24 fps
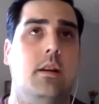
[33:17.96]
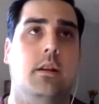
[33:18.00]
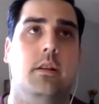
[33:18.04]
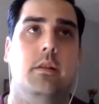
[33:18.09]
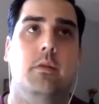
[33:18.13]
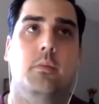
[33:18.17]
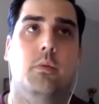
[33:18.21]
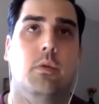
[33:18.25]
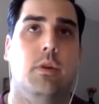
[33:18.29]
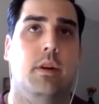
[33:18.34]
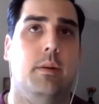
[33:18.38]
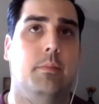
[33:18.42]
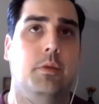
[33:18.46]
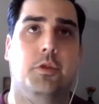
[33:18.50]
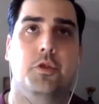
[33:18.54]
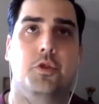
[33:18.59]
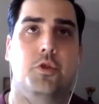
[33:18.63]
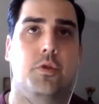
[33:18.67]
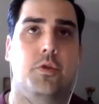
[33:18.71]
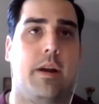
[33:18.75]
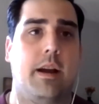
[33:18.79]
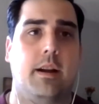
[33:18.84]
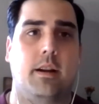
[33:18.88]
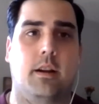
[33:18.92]
We're able to
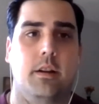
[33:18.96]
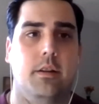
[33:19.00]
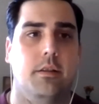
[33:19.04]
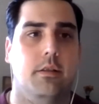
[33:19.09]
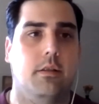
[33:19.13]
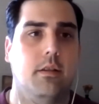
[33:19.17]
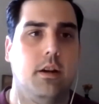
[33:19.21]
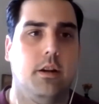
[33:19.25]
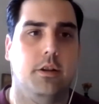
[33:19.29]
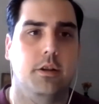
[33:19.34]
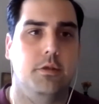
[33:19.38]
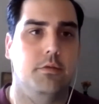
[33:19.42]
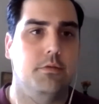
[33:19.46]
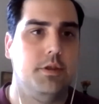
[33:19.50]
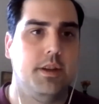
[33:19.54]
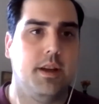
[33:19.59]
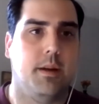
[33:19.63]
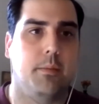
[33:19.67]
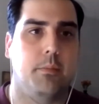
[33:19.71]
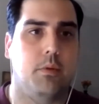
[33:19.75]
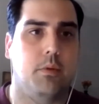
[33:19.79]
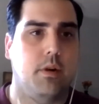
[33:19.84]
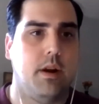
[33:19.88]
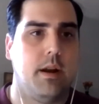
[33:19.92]
track on
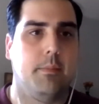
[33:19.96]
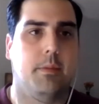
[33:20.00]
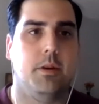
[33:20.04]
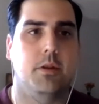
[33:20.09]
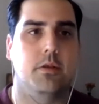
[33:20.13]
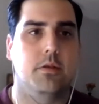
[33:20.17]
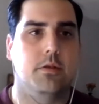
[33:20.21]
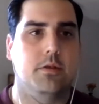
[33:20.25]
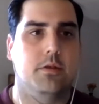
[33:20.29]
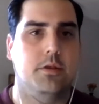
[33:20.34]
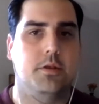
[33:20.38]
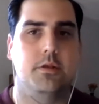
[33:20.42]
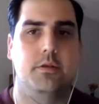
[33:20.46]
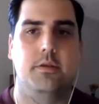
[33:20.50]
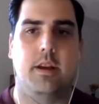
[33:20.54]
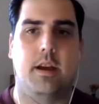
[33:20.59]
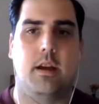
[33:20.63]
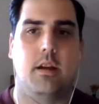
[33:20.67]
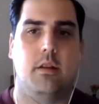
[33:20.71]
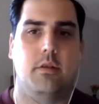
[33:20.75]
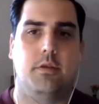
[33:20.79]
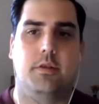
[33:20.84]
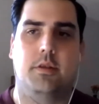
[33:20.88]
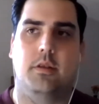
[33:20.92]
UTM parameters
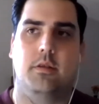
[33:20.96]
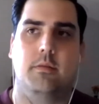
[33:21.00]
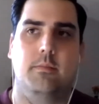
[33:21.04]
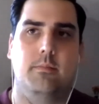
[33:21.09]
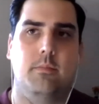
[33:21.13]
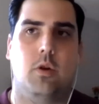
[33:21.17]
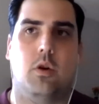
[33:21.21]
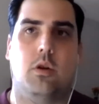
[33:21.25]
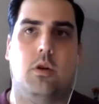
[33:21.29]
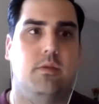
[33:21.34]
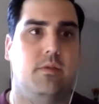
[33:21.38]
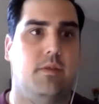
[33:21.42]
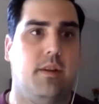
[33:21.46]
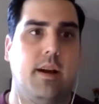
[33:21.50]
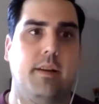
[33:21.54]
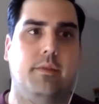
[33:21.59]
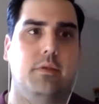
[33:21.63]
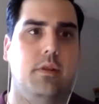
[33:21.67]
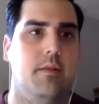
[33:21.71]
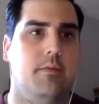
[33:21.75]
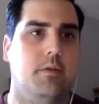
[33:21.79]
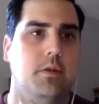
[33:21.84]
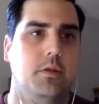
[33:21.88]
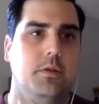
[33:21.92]
down to all 5
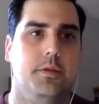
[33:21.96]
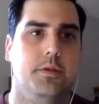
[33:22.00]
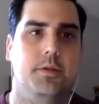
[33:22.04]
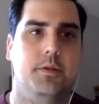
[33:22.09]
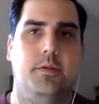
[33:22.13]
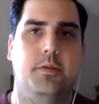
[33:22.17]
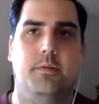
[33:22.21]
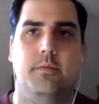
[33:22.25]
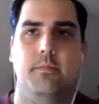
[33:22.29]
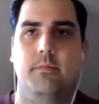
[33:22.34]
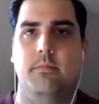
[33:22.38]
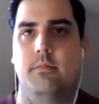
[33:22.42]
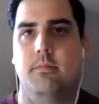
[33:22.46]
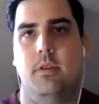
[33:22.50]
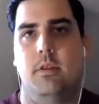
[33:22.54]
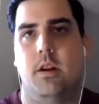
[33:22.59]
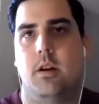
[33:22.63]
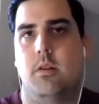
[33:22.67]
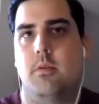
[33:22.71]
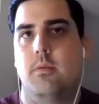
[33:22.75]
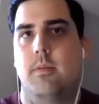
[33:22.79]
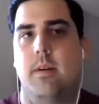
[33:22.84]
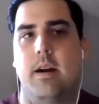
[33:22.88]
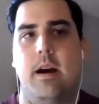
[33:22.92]
levels,
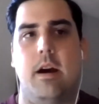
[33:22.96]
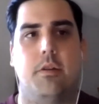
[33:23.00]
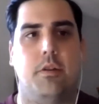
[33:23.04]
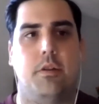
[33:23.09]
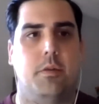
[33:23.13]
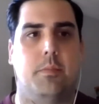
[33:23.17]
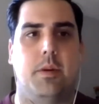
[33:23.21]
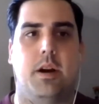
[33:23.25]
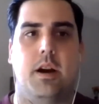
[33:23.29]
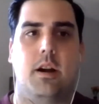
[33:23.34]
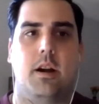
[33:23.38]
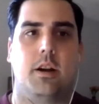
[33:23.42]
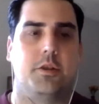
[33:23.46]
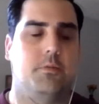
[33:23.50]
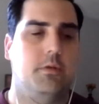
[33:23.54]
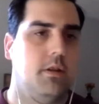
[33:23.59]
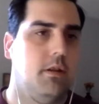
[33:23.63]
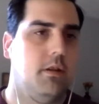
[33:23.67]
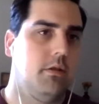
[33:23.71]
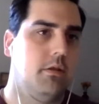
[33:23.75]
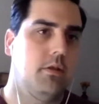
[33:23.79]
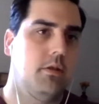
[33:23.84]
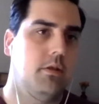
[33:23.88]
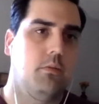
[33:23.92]
out of the box. We
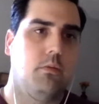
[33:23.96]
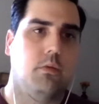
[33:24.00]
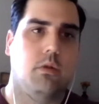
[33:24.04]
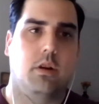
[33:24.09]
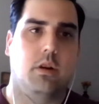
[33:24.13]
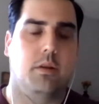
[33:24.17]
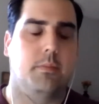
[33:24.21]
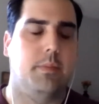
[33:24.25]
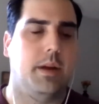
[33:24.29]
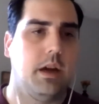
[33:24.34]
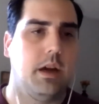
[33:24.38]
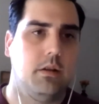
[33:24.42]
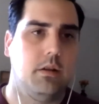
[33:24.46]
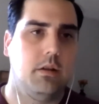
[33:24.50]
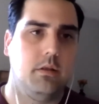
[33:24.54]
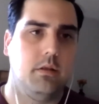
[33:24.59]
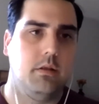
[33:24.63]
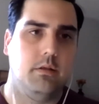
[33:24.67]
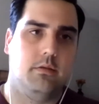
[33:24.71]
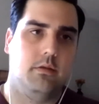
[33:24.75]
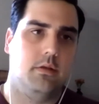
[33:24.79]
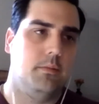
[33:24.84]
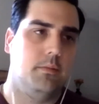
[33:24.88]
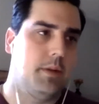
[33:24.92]
don't need to worry
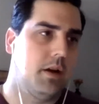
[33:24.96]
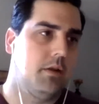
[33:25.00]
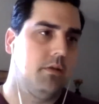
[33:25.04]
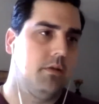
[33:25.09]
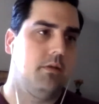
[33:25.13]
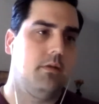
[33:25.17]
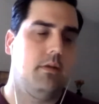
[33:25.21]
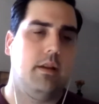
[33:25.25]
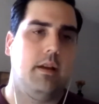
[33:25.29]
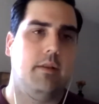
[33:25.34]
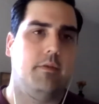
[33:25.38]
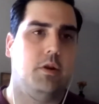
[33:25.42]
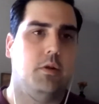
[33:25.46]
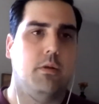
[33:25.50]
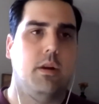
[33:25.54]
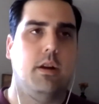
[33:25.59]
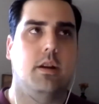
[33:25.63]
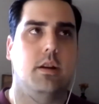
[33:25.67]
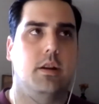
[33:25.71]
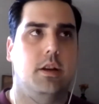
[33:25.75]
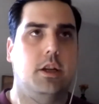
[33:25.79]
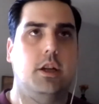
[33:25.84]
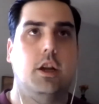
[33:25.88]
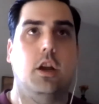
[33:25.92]
about having to write
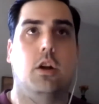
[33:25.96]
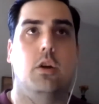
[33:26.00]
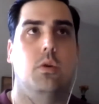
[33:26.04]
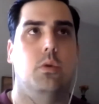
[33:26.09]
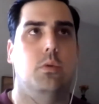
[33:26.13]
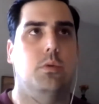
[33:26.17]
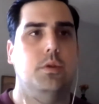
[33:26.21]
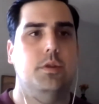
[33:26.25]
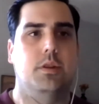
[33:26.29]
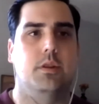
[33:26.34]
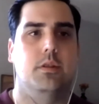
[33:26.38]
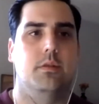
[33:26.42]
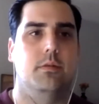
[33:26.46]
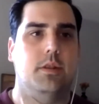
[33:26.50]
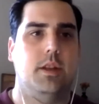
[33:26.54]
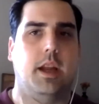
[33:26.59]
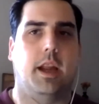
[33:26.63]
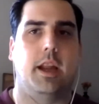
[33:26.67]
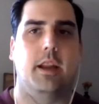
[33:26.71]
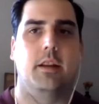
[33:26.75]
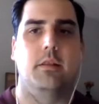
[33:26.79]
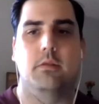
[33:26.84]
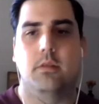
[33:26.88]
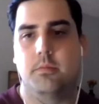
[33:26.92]
any code to
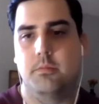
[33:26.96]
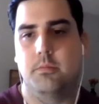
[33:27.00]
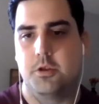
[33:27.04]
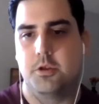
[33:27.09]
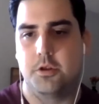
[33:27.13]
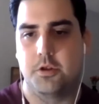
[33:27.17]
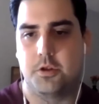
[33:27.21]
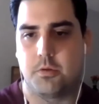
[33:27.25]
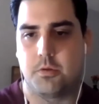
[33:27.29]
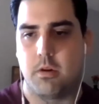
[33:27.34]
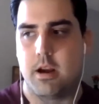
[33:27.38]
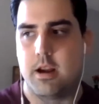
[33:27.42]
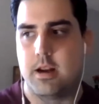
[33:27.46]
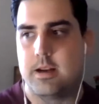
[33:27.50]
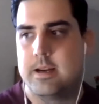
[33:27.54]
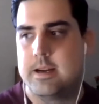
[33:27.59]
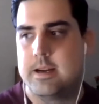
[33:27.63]
handle it, which is great.